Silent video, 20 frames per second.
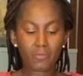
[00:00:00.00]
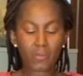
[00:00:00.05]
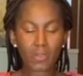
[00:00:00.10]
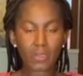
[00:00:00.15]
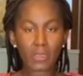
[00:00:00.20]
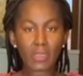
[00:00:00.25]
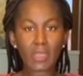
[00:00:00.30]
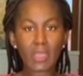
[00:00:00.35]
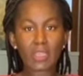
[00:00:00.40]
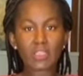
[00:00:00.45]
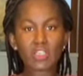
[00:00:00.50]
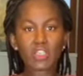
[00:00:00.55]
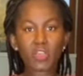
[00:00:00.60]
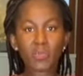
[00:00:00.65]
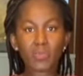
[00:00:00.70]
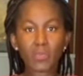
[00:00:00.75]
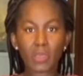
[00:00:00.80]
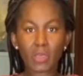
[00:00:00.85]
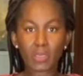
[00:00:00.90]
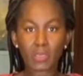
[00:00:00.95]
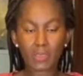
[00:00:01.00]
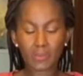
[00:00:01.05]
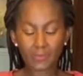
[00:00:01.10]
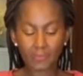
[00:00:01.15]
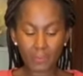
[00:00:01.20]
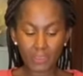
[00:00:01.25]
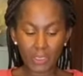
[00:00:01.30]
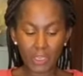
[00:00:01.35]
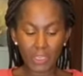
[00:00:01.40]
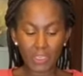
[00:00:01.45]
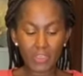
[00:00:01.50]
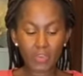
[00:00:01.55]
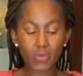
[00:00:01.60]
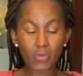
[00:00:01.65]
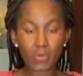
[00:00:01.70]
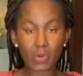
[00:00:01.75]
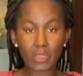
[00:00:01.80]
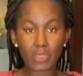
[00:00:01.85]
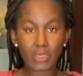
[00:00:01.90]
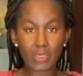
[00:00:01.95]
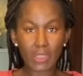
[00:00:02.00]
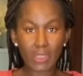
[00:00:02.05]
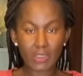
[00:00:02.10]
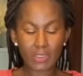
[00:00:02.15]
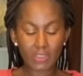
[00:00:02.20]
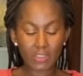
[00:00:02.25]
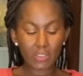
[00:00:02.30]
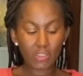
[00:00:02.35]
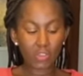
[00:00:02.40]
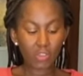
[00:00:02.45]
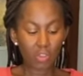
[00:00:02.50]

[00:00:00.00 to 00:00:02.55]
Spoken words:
the cashew milk, for the ingredient,